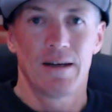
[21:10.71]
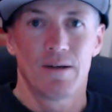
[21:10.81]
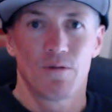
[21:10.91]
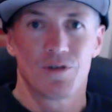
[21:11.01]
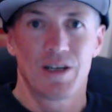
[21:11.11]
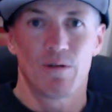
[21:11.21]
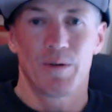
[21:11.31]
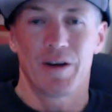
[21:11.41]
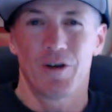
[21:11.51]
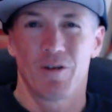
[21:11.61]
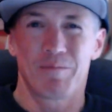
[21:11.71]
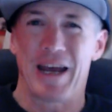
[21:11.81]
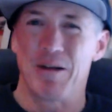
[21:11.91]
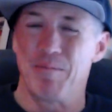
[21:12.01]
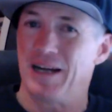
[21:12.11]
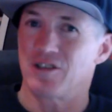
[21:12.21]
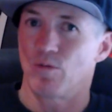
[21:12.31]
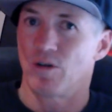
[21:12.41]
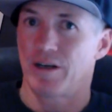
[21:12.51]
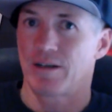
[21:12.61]
We'll see what we're doing. Heading back to
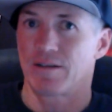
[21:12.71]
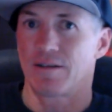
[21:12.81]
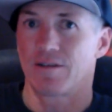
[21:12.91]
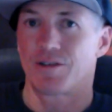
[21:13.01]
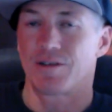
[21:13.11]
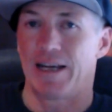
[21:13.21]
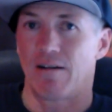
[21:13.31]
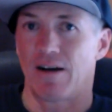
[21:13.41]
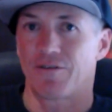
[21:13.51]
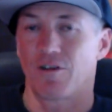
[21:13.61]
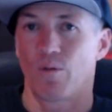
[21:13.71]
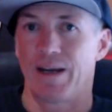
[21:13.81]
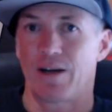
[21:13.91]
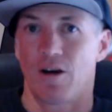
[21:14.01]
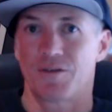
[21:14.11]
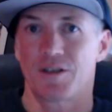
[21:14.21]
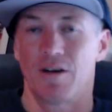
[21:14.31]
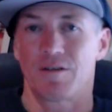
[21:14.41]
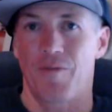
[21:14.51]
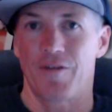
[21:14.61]
work now after a week off, so
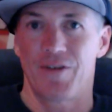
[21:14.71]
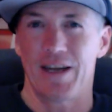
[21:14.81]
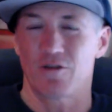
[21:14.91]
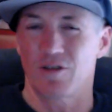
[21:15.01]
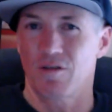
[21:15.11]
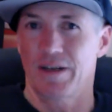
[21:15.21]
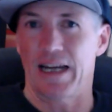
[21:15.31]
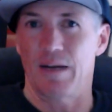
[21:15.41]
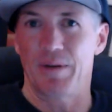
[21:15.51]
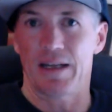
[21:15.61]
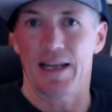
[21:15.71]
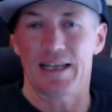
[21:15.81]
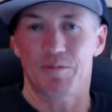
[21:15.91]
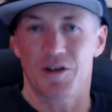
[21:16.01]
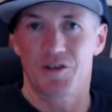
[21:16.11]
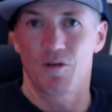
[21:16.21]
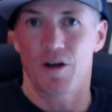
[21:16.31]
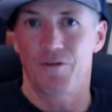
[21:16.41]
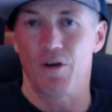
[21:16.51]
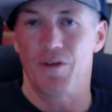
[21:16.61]
the videos will sort of get a bit less, but I've still got a
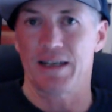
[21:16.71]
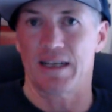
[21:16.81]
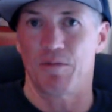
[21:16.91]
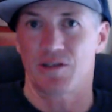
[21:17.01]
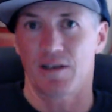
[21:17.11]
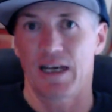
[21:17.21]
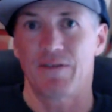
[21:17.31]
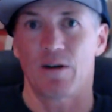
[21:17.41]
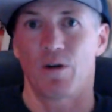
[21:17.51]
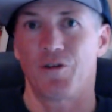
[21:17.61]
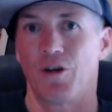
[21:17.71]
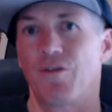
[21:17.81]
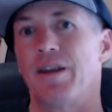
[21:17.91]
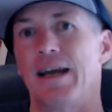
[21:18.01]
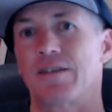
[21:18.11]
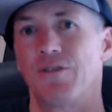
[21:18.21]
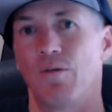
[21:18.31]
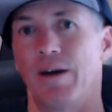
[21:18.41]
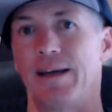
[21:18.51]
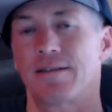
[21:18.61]
few things up my sleeve that I want to do for the next few weeks.